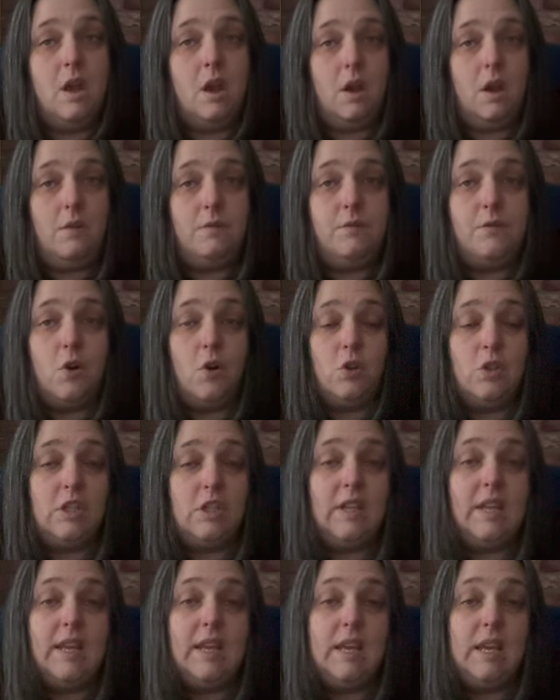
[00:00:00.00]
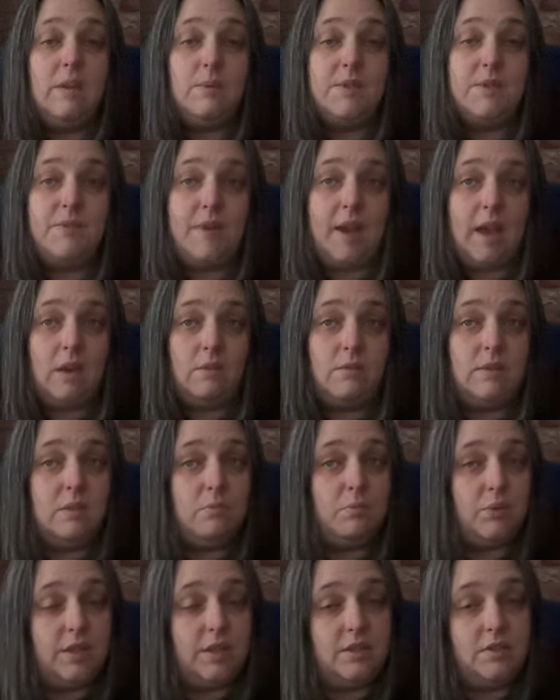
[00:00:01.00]
Unfortunately, he was found in
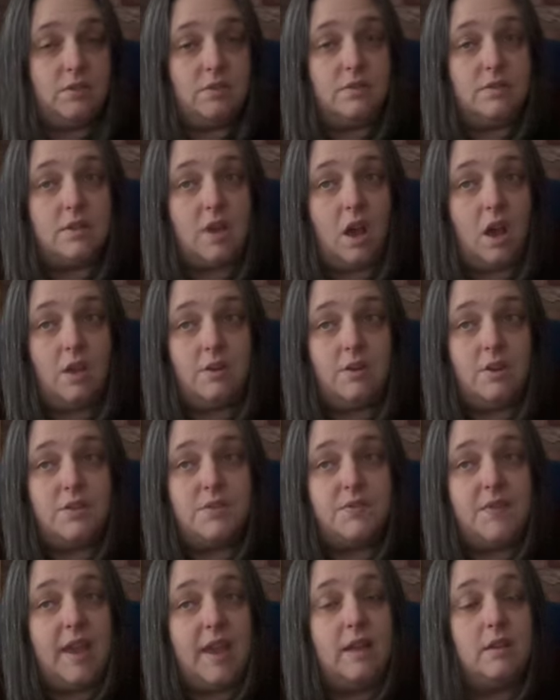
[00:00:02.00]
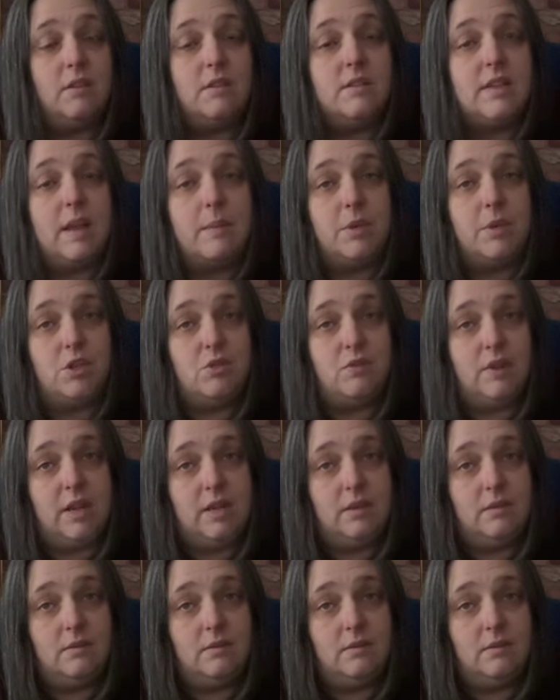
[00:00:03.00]
Bristol's Arnos Vale Cemetery.